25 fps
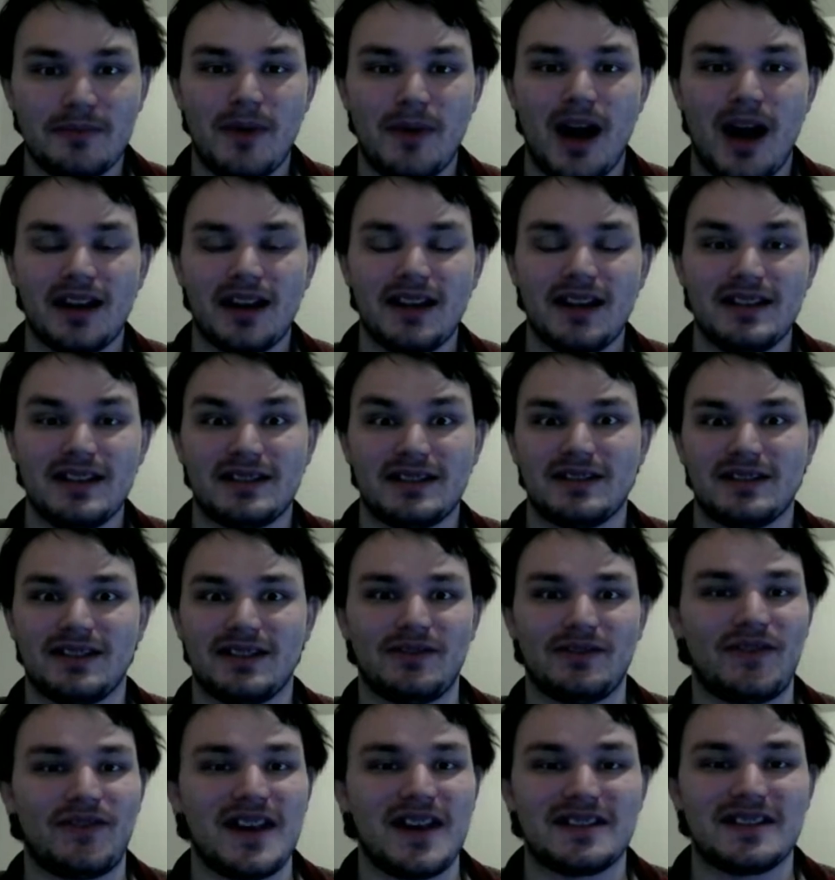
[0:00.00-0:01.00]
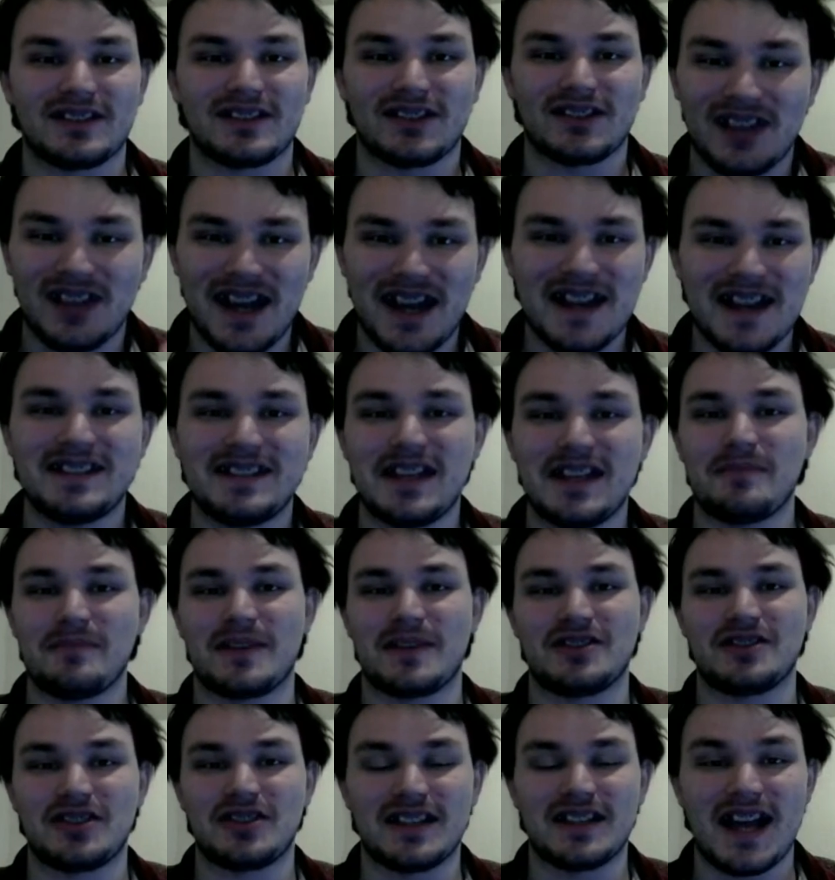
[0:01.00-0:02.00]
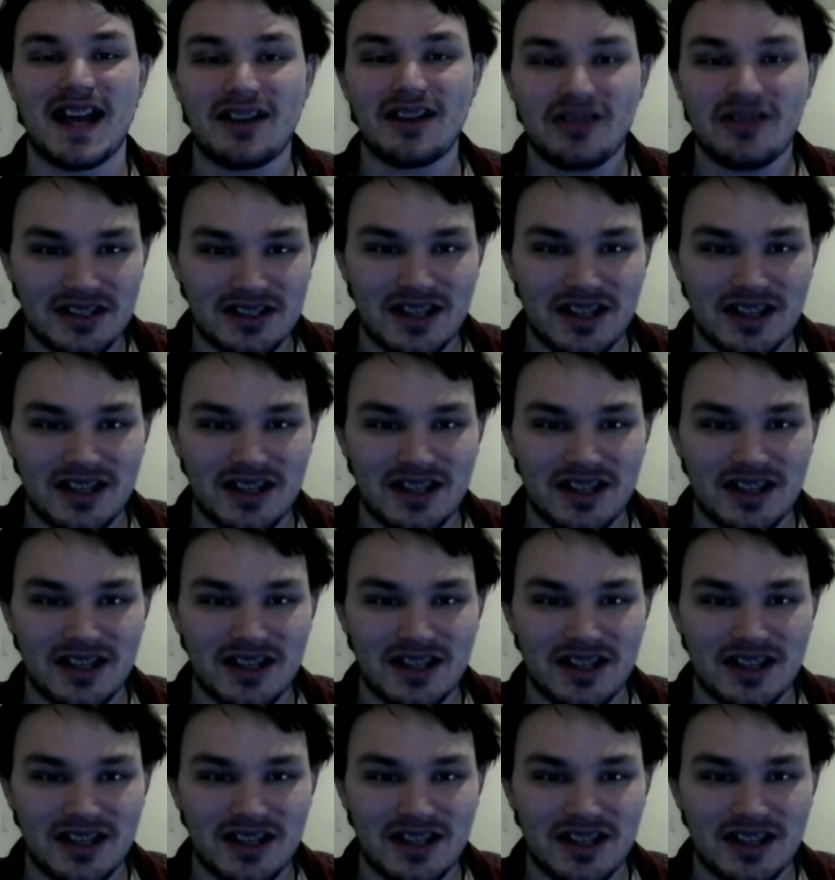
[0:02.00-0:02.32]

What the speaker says: Maki's face lights up because she can actually